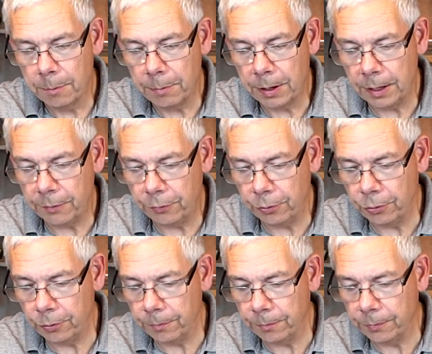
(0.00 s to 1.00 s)
But if
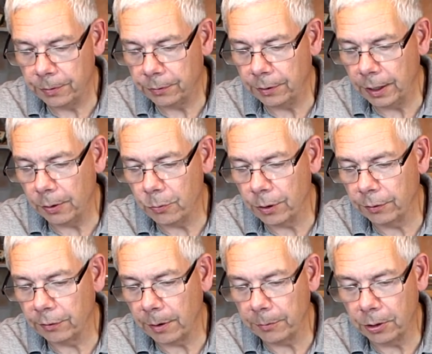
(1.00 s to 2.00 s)
you still want
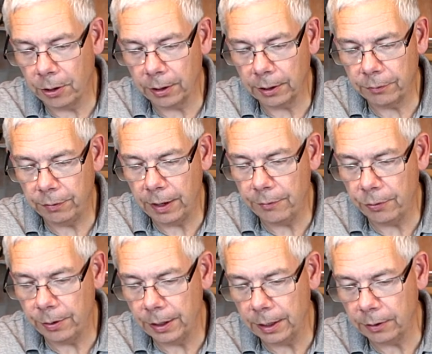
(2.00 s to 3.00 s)
some garlic
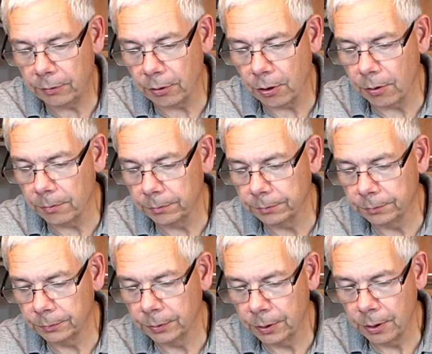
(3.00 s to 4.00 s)
flavor in it, so
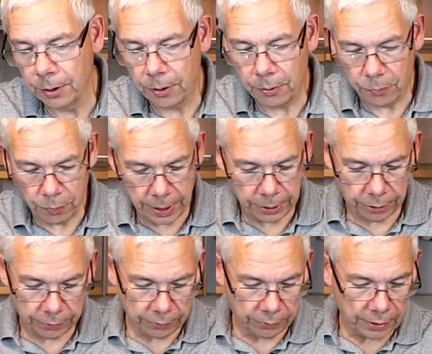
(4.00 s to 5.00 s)
why
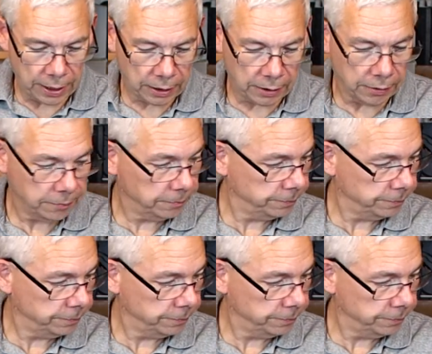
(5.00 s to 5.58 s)
not take